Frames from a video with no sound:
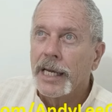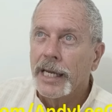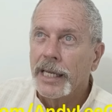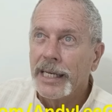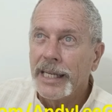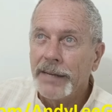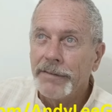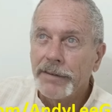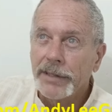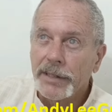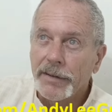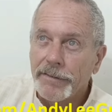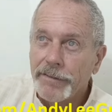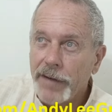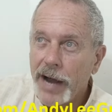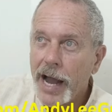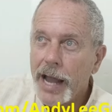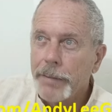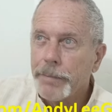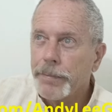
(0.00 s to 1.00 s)
And even the
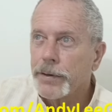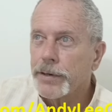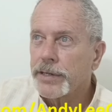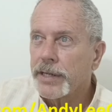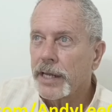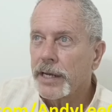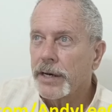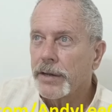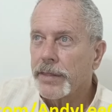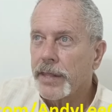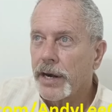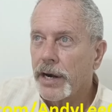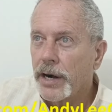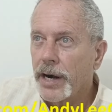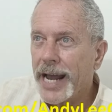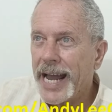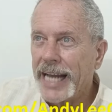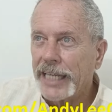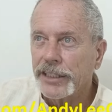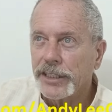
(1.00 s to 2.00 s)
5% that
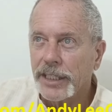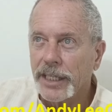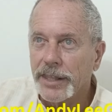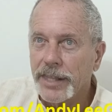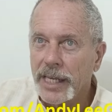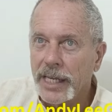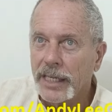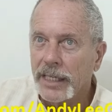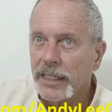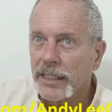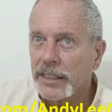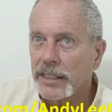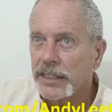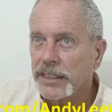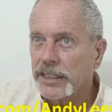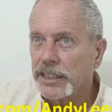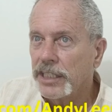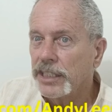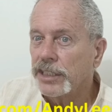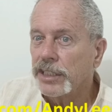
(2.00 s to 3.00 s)
are actually thinking a
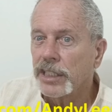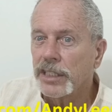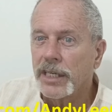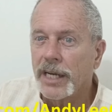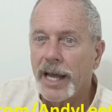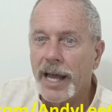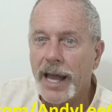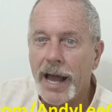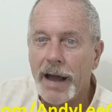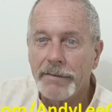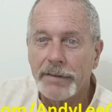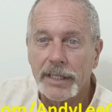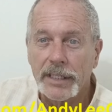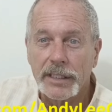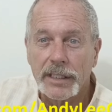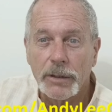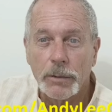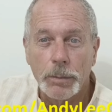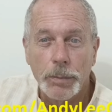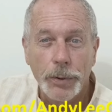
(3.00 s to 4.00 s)
decision haven't
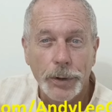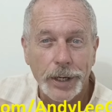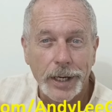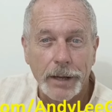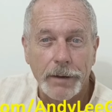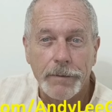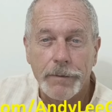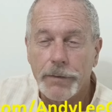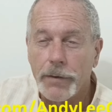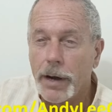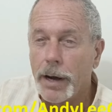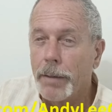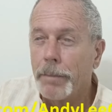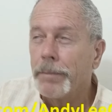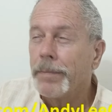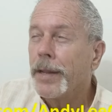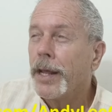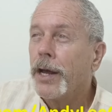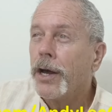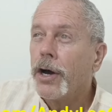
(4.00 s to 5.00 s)
put it
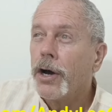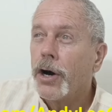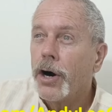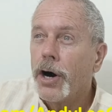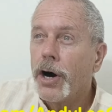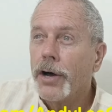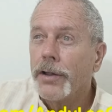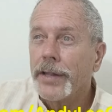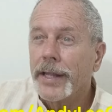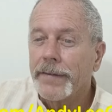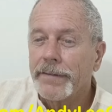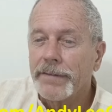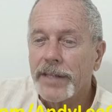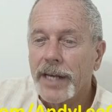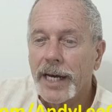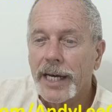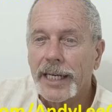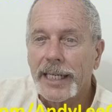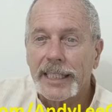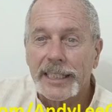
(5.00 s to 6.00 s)
from all they've
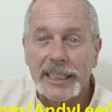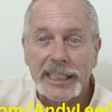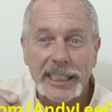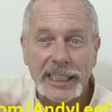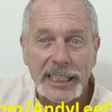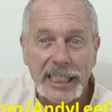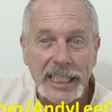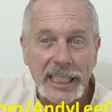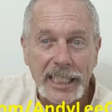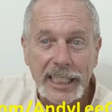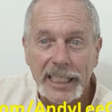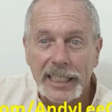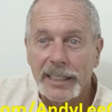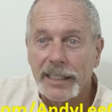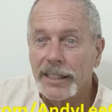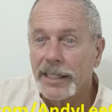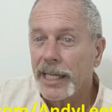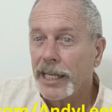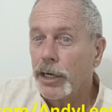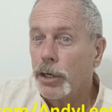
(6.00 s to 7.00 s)
done is seen it.
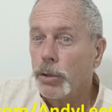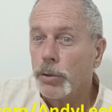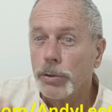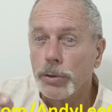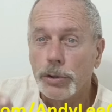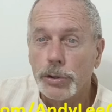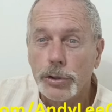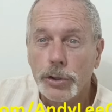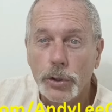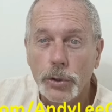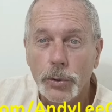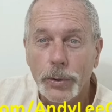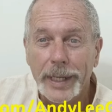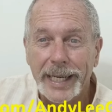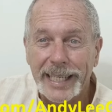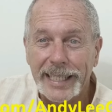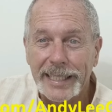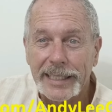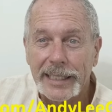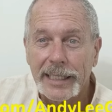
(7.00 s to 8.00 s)
They don't do
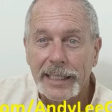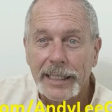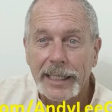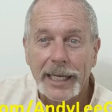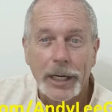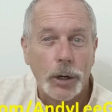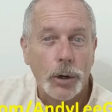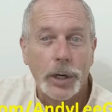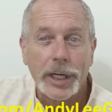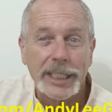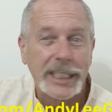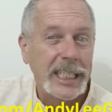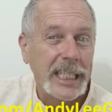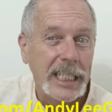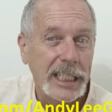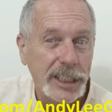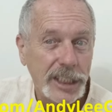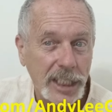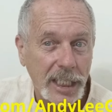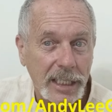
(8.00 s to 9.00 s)
it or
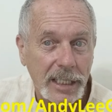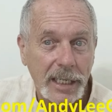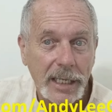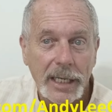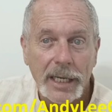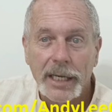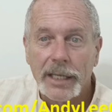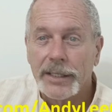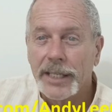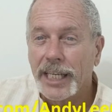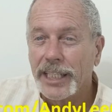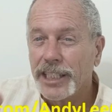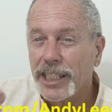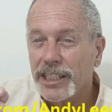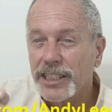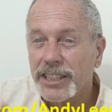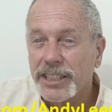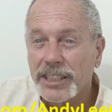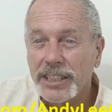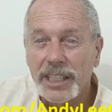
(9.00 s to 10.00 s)
teach it. They
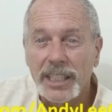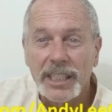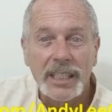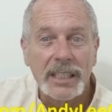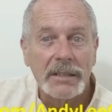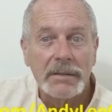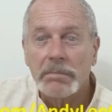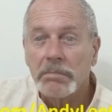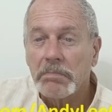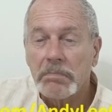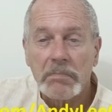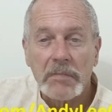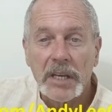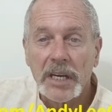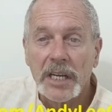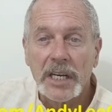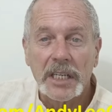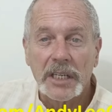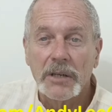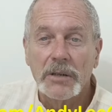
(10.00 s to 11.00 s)
just see it
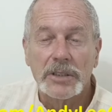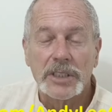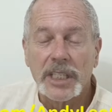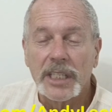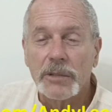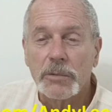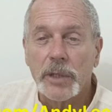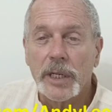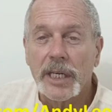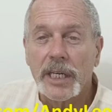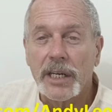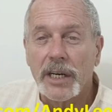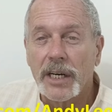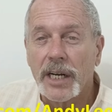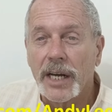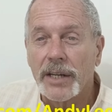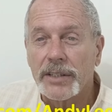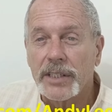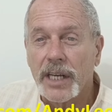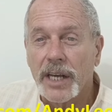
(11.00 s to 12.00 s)
and it goes in one ear
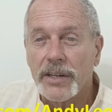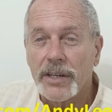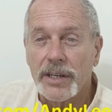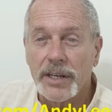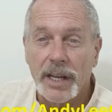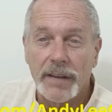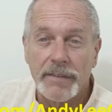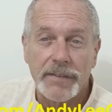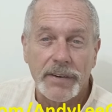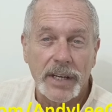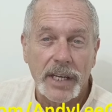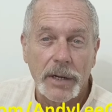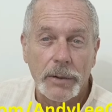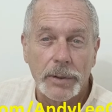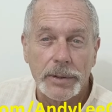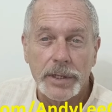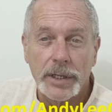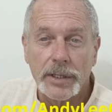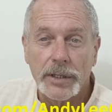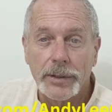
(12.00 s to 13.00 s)
and out the other and they forget
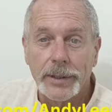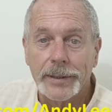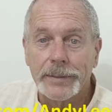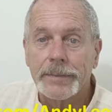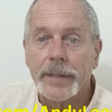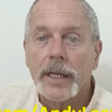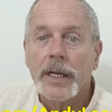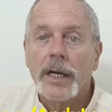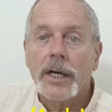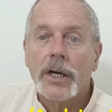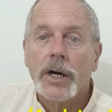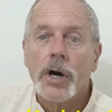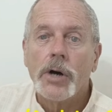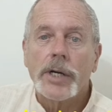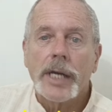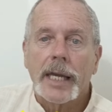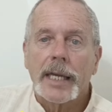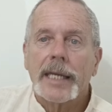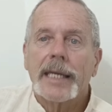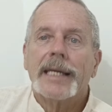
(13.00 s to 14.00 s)
what they're doing.
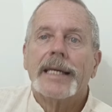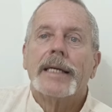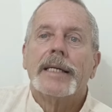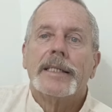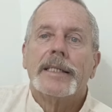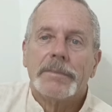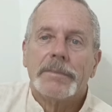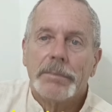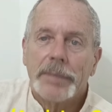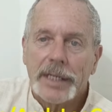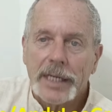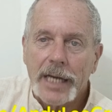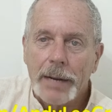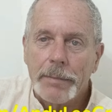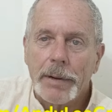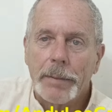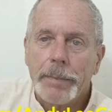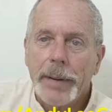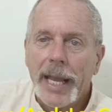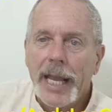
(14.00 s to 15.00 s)
Okay,
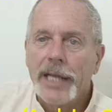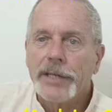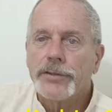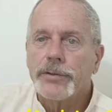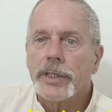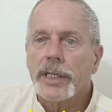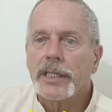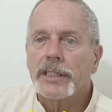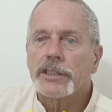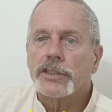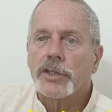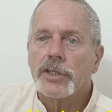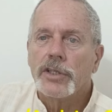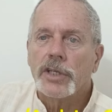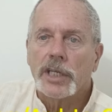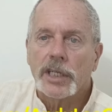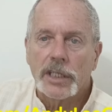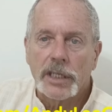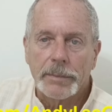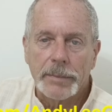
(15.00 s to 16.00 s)
become a Patreon so
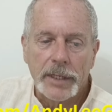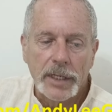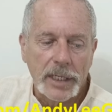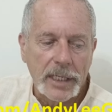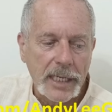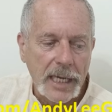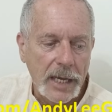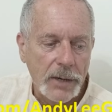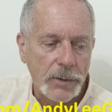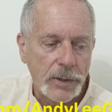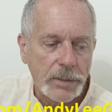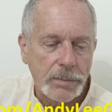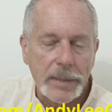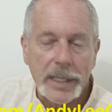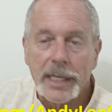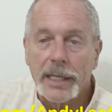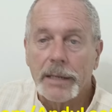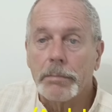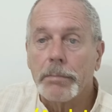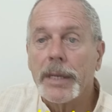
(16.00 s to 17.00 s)
you can communicate with
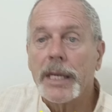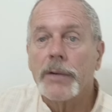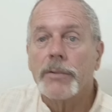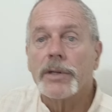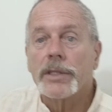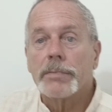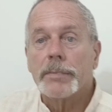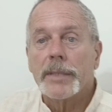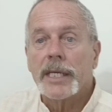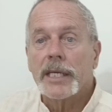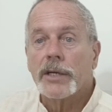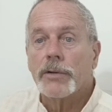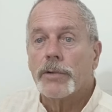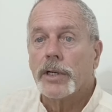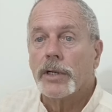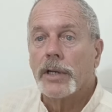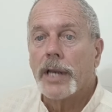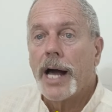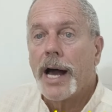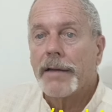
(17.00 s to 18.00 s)
me and meet with me in
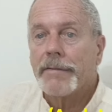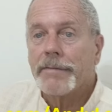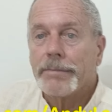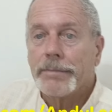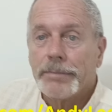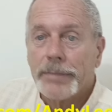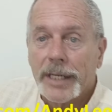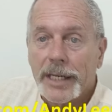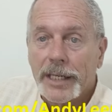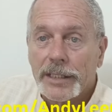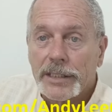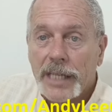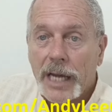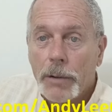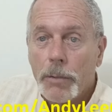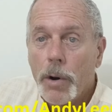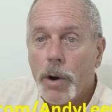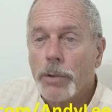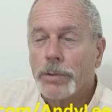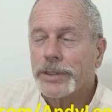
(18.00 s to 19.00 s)
real life. Because
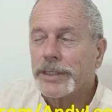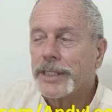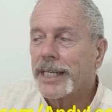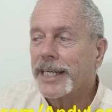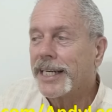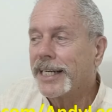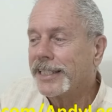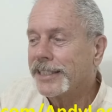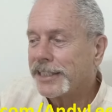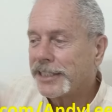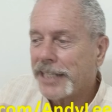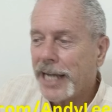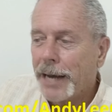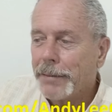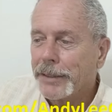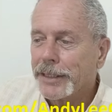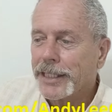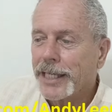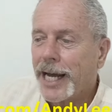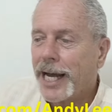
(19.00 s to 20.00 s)
I won't
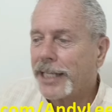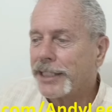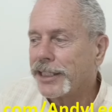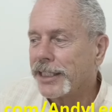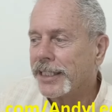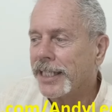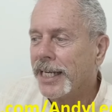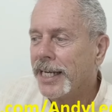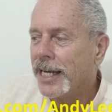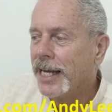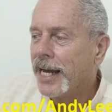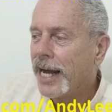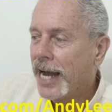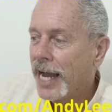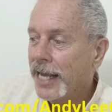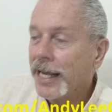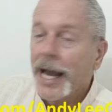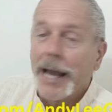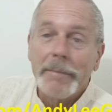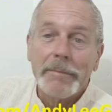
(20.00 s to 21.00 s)
sabotage it.
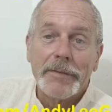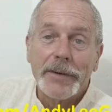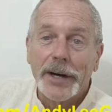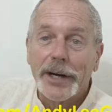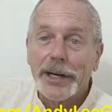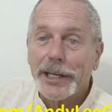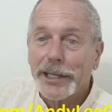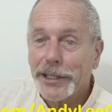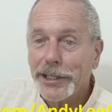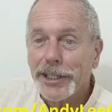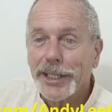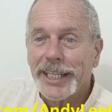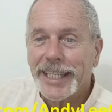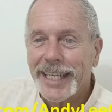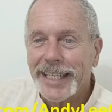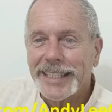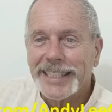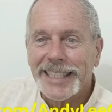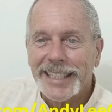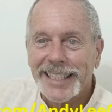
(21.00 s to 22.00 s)
I'm very
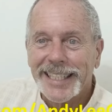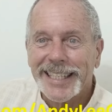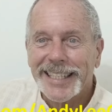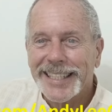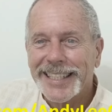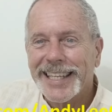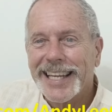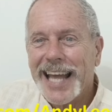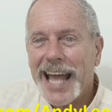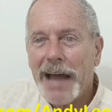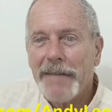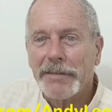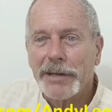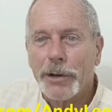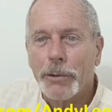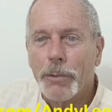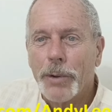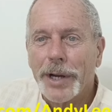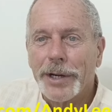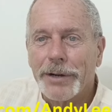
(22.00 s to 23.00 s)
good at
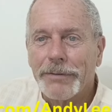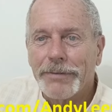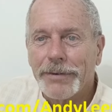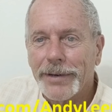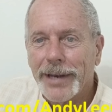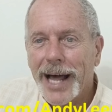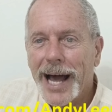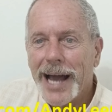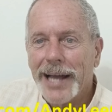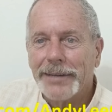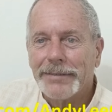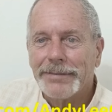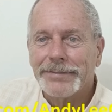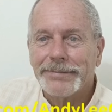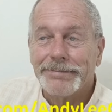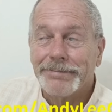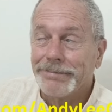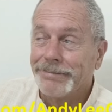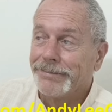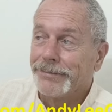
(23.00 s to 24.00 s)
having a wonderful life.
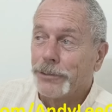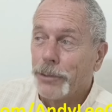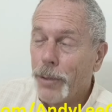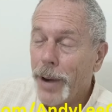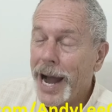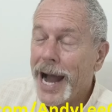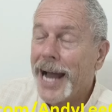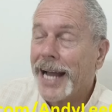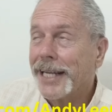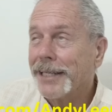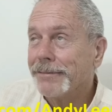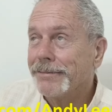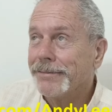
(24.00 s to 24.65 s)
Why?